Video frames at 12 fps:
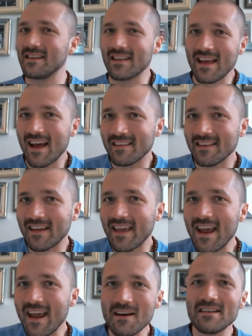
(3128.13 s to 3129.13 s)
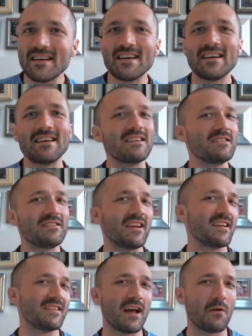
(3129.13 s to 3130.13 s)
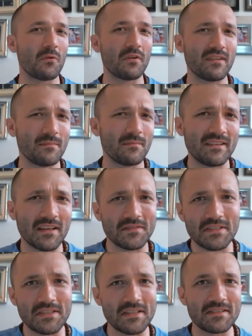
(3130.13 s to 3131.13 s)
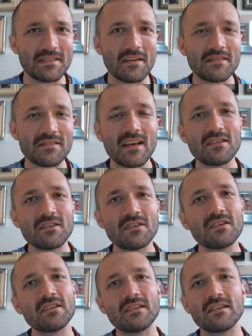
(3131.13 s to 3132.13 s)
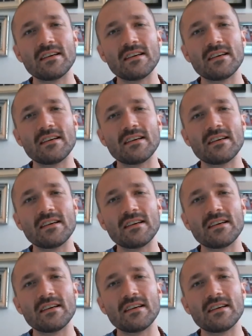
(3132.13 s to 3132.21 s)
and Catholic heritage and not wanting to be selfish and self-centered.